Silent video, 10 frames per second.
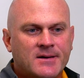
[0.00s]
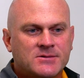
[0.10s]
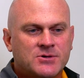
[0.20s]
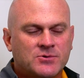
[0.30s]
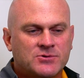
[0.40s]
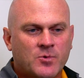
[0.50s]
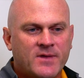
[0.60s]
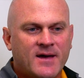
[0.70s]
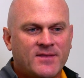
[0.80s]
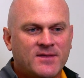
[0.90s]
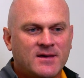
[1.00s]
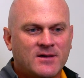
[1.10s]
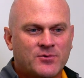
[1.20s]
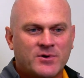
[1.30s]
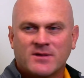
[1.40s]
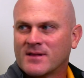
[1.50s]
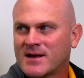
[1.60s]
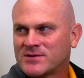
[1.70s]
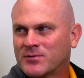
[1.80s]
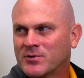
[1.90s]
So to win that thing three of the
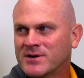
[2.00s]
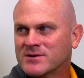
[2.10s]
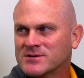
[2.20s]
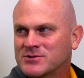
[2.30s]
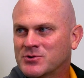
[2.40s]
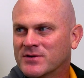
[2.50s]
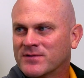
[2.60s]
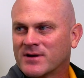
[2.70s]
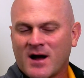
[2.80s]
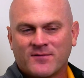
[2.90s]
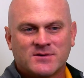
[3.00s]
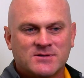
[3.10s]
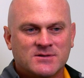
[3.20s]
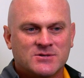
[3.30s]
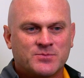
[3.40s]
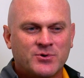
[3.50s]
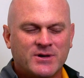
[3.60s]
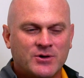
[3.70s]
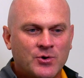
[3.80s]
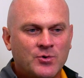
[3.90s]
last 4 years in two different conferences is
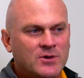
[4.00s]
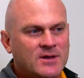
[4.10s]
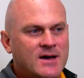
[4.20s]
pretty cool.